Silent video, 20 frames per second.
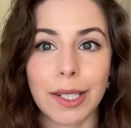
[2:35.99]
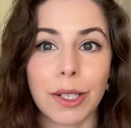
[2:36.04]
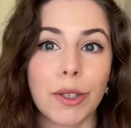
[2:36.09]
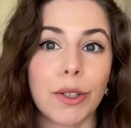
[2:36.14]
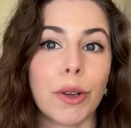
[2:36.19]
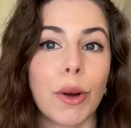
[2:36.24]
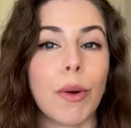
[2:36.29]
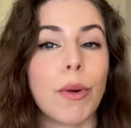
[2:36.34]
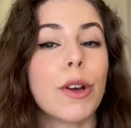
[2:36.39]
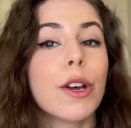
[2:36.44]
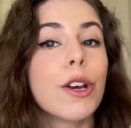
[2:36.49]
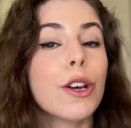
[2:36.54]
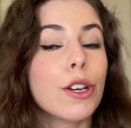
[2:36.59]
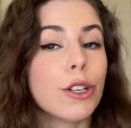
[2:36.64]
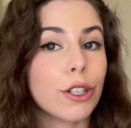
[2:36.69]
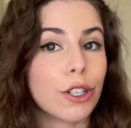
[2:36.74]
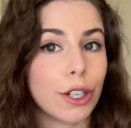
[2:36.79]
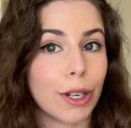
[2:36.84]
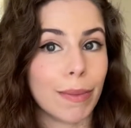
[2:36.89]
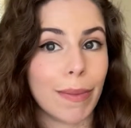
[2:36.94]
And so
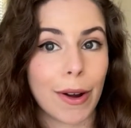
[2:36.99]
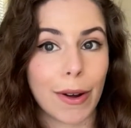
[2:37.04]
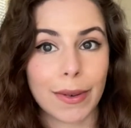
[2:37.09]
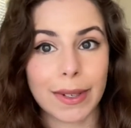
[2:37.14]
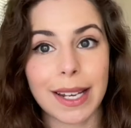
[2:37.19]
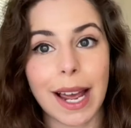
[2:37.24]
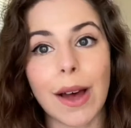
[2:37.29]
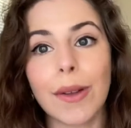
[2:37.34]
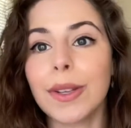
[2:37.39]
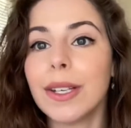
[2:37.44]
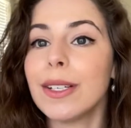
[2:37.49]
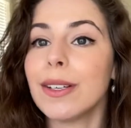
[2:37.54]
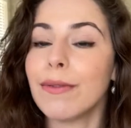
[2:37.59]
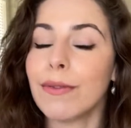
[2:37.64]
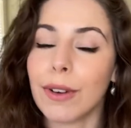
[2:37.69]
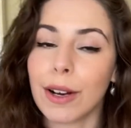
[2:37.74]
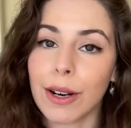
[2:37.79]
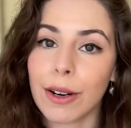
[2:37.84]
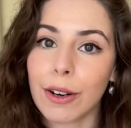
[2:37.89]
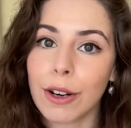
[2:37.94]
she broke down the
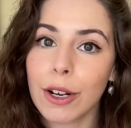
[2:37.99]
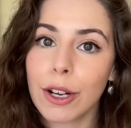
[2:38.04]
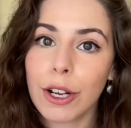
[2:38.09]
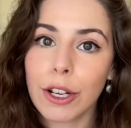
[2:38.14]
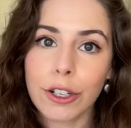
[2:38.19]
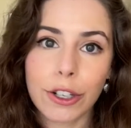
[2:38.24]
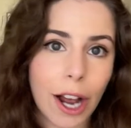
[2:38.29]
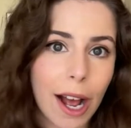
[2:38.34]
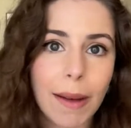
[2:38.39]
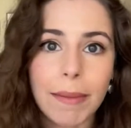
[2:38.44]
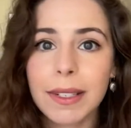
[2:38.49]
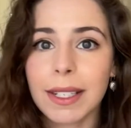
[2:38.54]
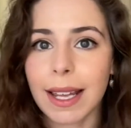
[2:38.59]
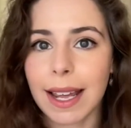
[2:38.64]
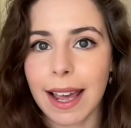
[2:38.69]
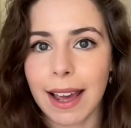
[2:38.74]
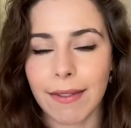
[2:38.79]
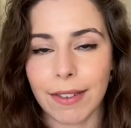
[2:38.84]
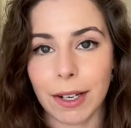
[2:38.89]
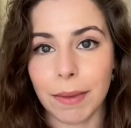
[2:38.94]
different jobs they
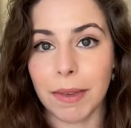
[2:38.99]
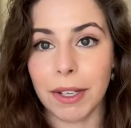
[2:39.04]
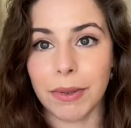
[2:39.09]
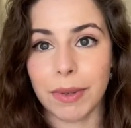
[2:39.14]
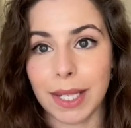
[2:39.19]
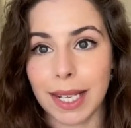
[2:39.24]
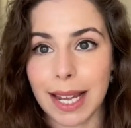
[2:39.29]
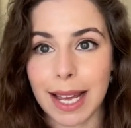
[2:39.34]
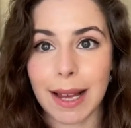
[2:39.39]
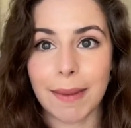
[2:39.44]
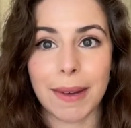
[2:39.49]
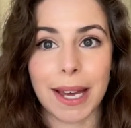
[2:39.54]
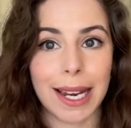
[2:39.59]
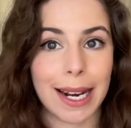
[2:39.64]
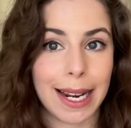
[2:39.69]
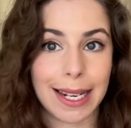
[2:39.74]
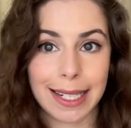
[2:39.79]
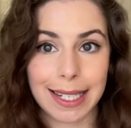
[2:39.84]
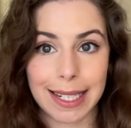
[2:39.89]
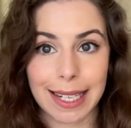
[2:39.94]
have at a museum and
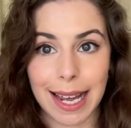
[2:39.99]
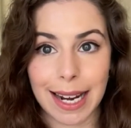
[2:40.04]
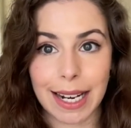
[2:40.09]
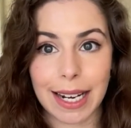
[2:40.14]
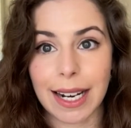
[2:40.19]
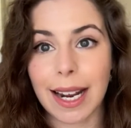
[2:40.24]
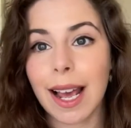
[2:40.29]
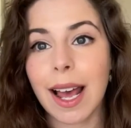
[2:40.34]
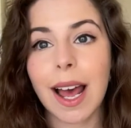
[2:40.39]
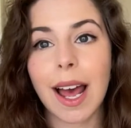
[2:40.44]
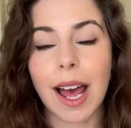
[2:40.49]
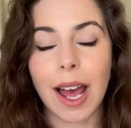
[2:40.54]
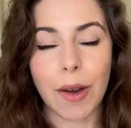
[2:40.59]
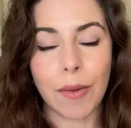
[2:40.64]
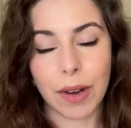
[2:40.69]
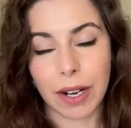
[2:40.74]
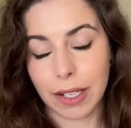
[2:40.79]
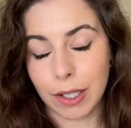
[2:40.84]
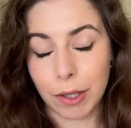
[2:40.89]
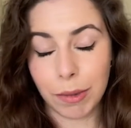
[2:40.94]
I decided I
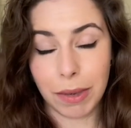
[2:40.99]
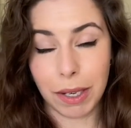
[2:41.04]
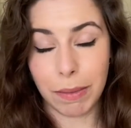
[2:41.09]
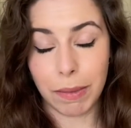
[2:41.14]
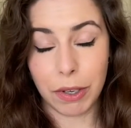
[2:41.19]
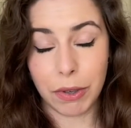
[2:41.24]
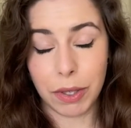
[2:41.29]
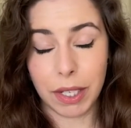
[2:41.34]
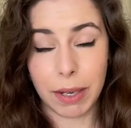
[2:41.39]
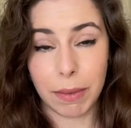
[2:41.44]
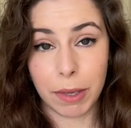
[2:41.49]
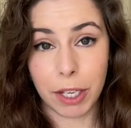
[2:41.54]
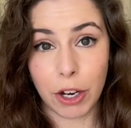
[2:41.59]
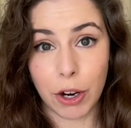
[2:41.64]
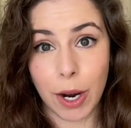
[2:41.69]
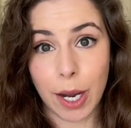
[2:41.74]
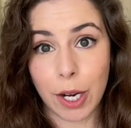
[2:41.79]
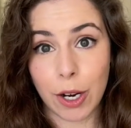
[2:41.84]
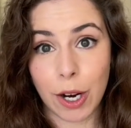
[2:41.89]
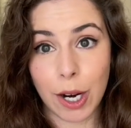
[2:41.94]
wanted to be a museum
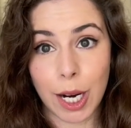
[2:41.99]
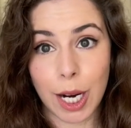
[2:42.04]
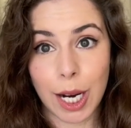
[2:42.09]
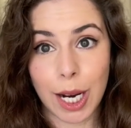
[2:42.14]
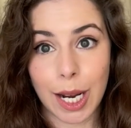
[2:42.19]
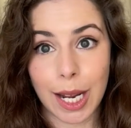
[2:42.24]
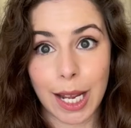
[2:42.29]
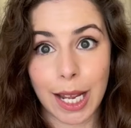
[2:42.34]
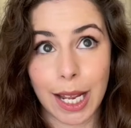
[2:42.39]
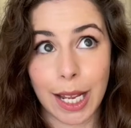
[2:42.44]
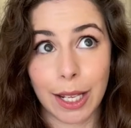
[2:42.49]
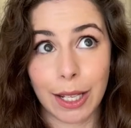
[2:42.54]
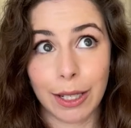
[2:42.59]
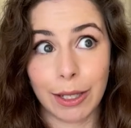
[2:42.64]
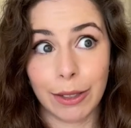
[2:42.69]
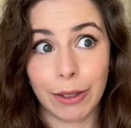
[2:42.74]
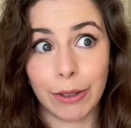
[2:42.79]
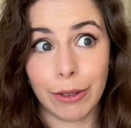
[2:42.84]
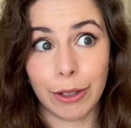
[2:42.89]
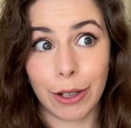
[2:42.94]
curator in
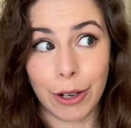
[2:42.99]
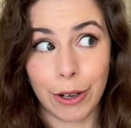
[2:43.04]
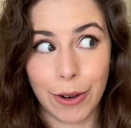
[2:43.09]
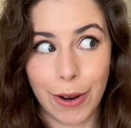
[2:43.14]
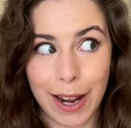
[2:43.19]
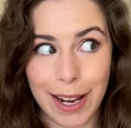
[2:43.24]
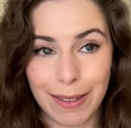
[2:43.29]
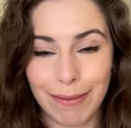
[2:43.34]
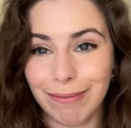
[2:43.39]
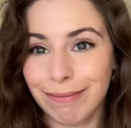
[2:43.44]
third grade.